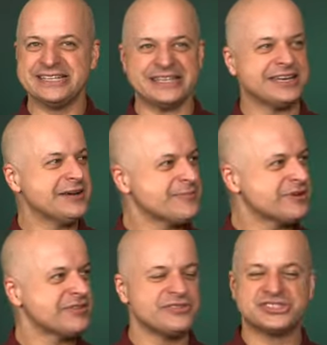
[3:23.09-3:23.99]
The number
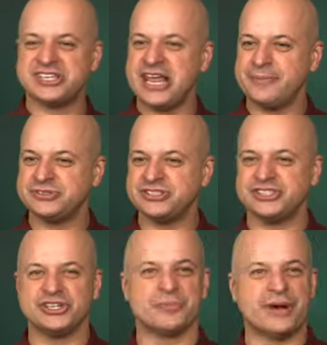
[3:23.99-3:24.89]
of synapses in
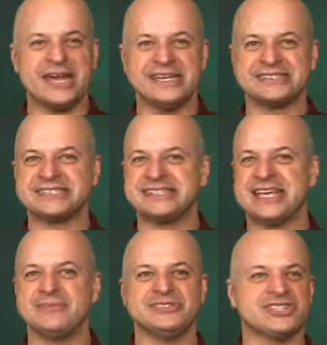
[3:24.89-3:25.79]
your brain is the
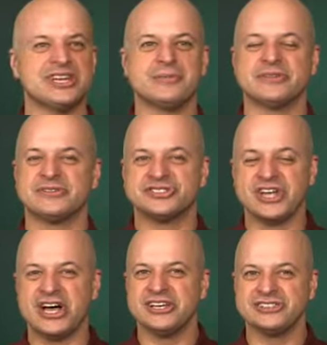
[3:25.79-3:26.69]
same as the number of
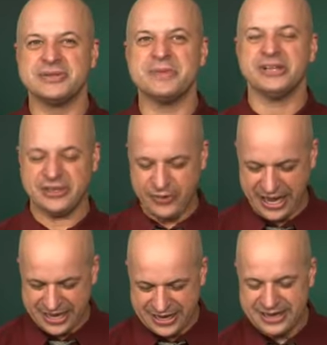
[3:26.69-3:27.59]
stars in the Milky Way.
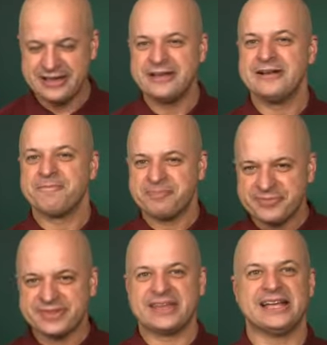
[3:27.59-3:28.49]

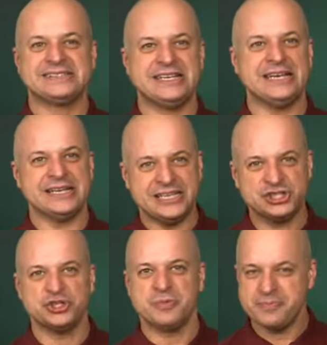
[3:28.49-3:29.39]
That's it. Each
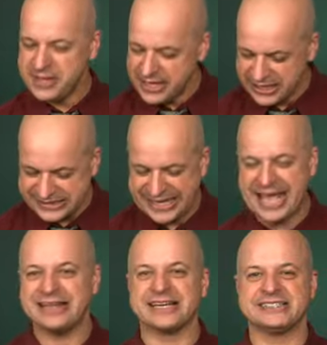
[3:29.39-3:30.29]
human being is a
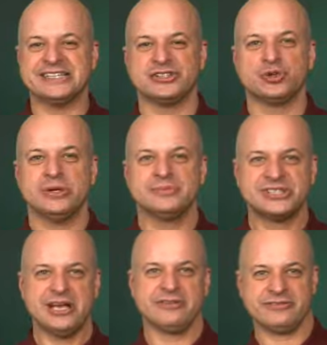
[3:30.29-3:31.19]
galaxy unto
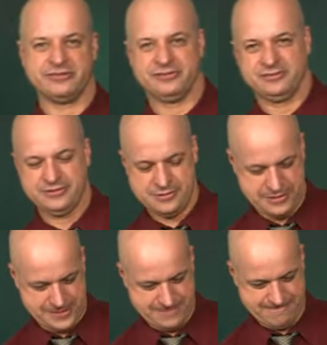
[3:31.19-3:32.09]
himself.
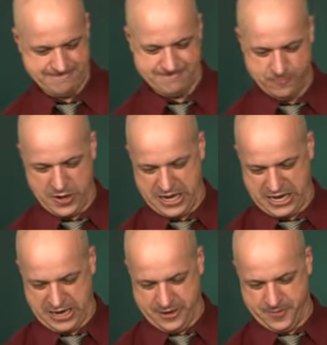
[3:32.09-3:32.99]

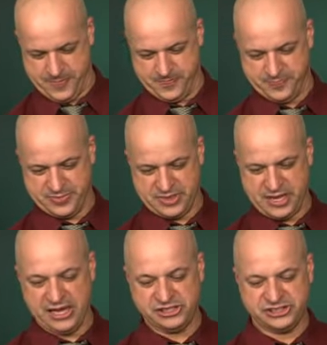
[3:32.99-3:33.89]
Wow.
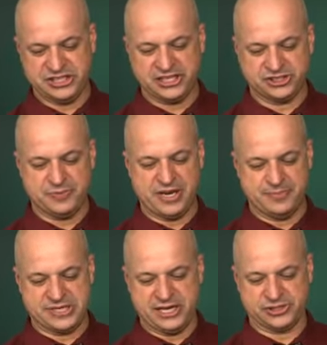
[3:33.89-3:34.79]
And just has as many
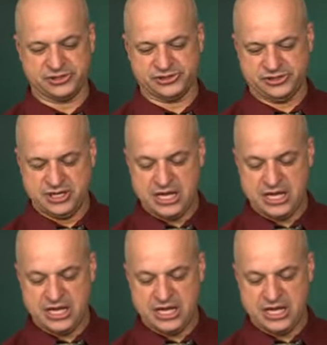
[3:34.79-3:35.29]
potentials.